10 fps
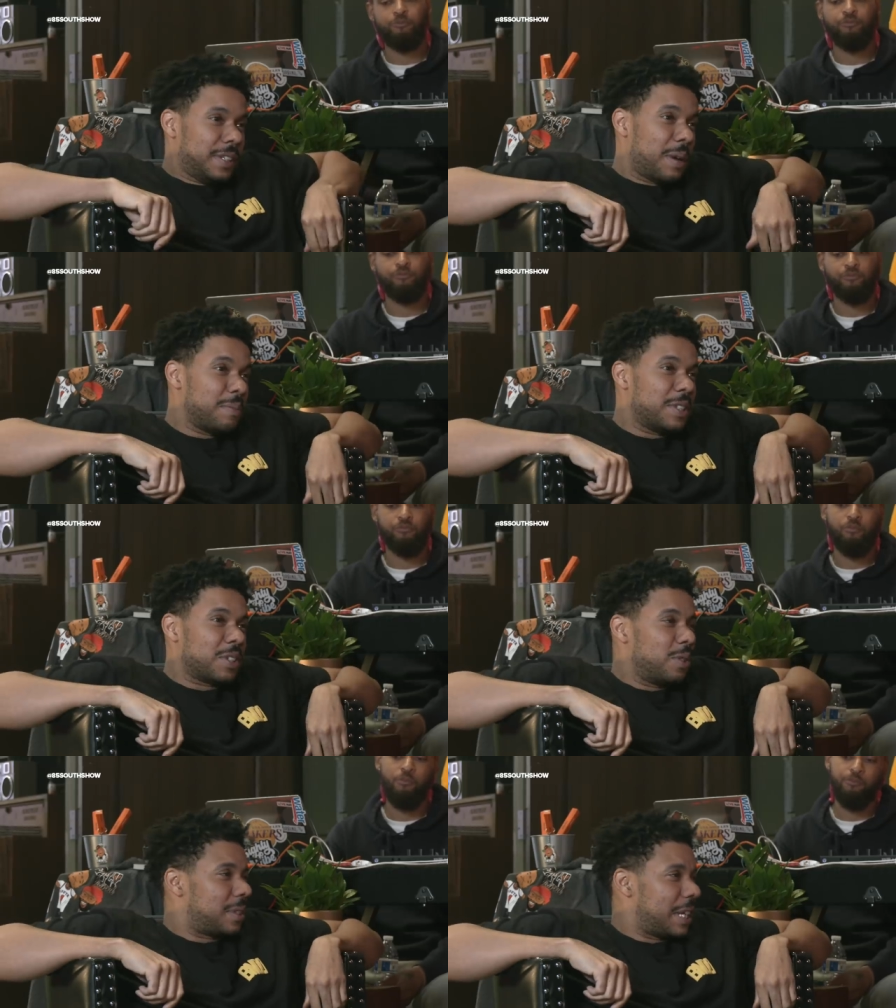Later I'm on.
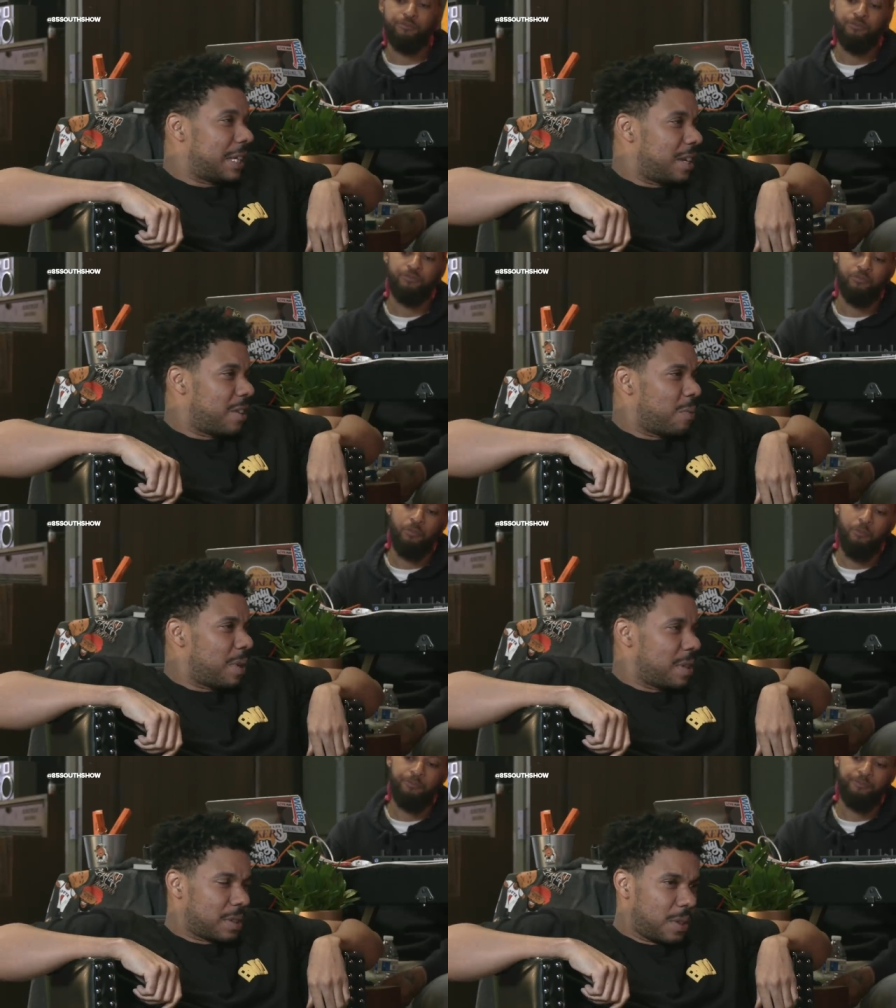just going to take it
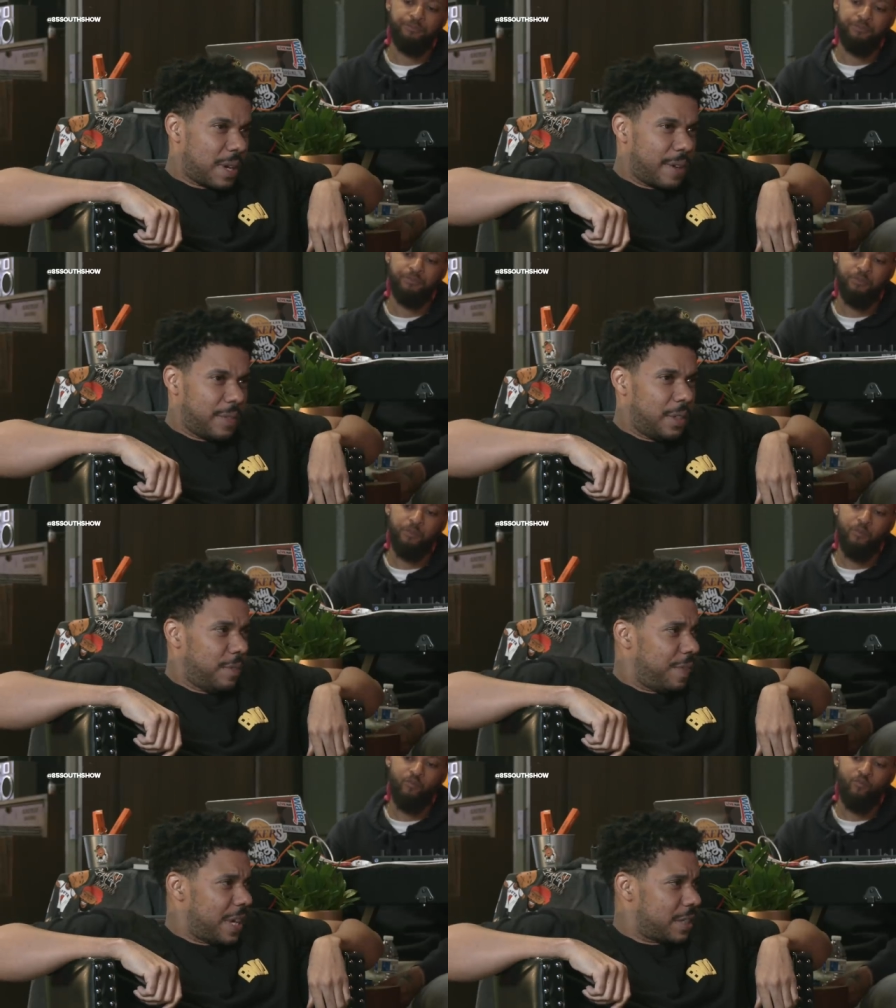everywhere. It's going to have a
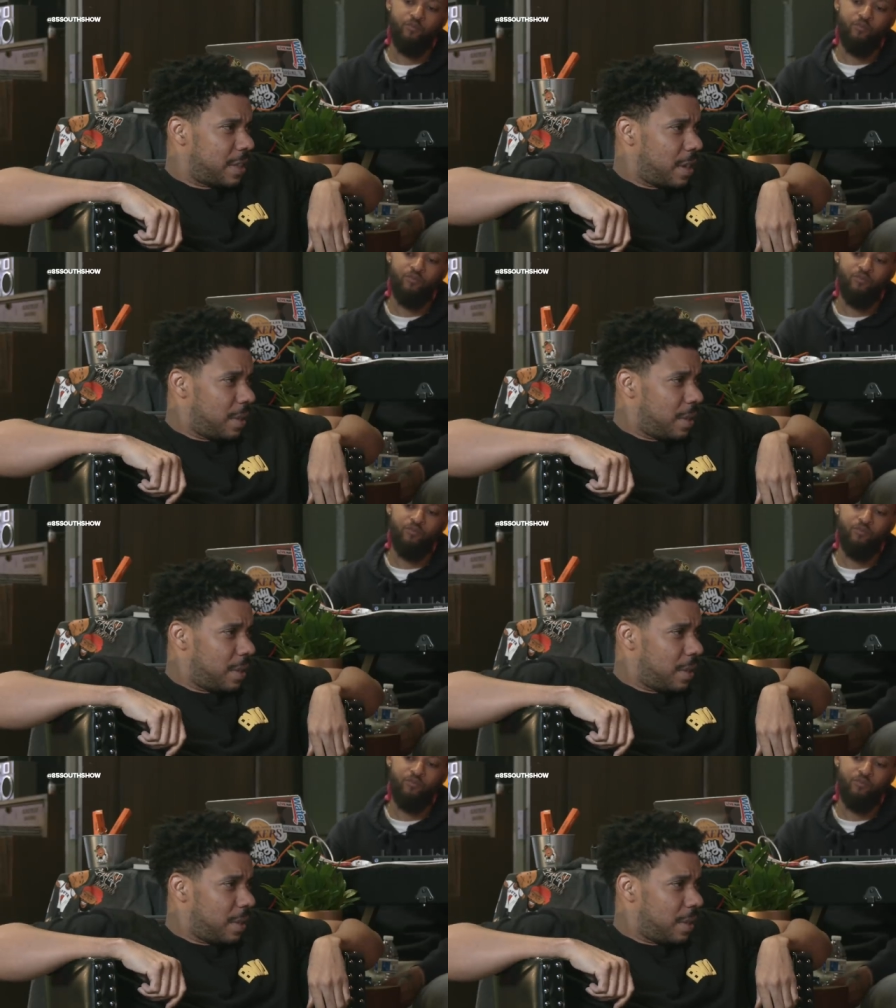little vest